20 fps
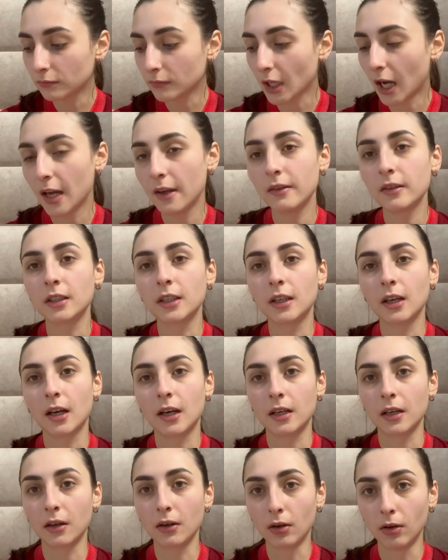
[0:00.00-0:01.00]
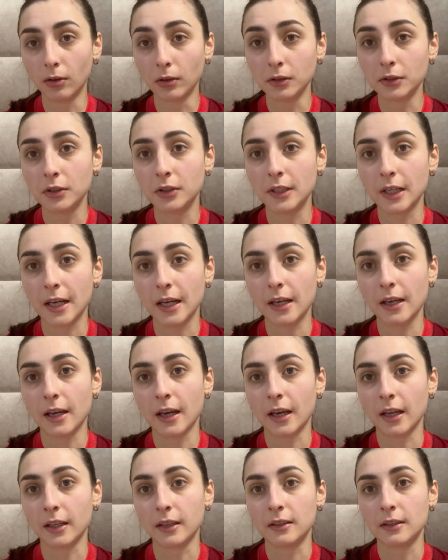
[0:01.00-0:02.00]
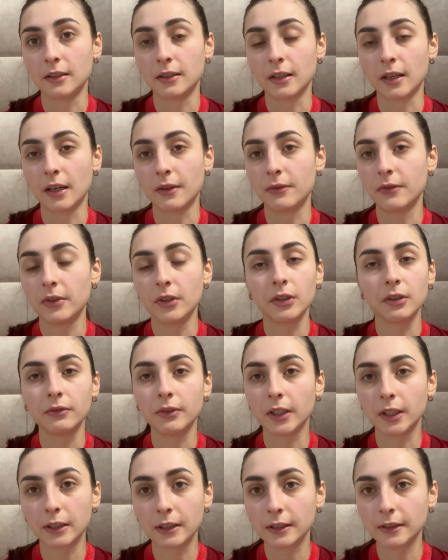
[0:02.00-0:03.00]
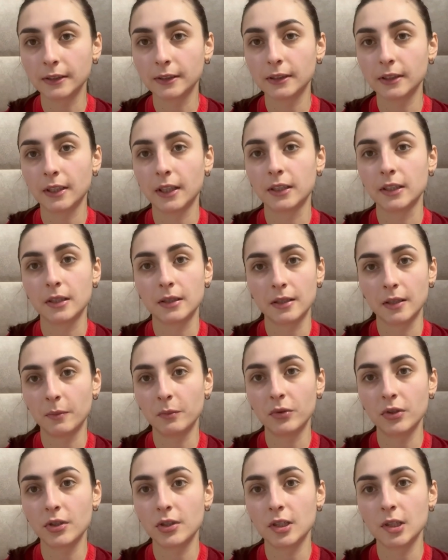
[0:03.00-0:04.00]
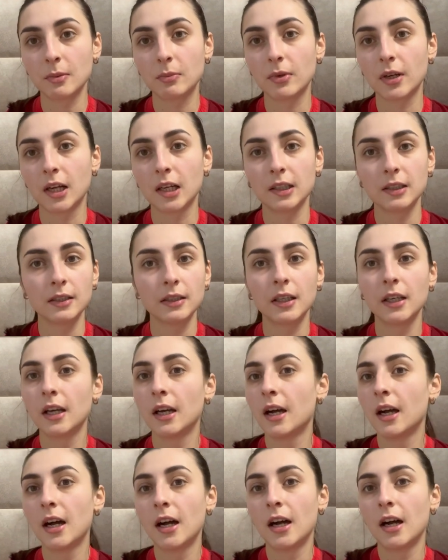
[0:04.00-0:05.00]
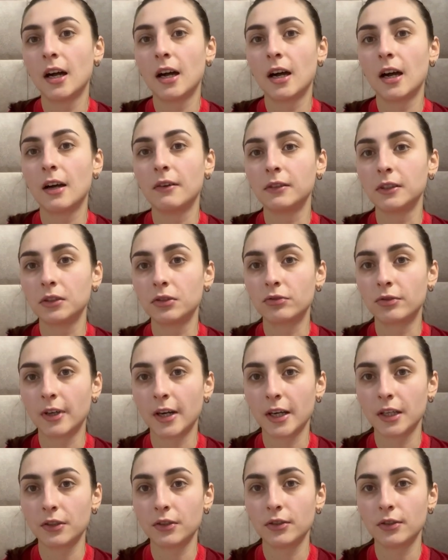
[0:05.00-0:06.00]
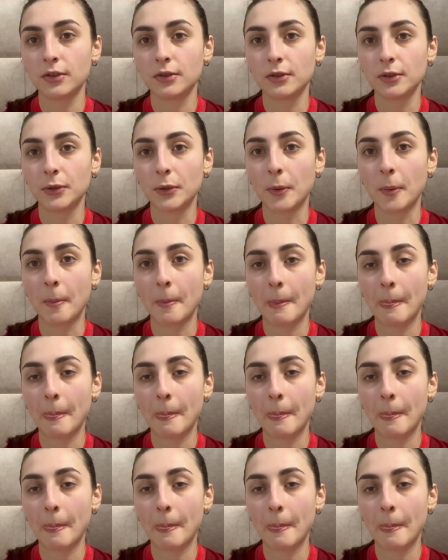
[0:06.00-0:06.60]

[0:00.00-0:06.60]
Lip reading: I even got a cold today, and I feel weakness and a temperature, but I will try to